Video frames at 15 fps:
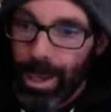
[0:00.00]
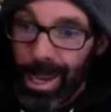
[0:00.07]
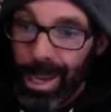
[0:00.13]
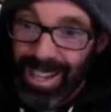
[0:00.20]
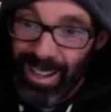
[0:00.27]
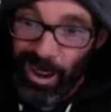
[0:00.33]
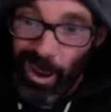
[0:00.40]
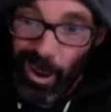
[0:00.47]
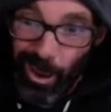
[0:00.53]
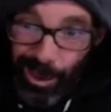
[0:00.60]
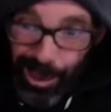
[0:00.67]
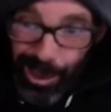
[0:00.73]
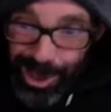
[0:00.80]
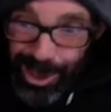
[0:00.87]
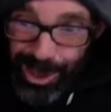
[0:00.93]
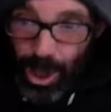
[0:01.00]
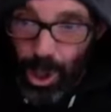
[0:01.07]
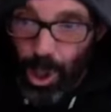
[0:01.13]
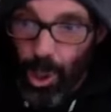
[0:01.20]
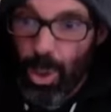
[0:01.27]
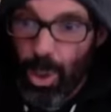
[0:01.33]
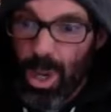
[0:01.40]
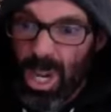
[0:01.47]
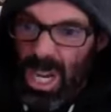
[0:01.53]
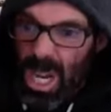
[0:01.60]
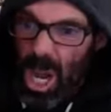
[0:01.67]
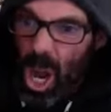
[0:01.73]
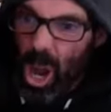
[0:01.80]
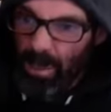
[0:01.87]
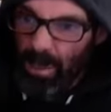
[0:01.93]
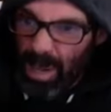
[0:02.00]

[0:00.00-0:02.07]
and also of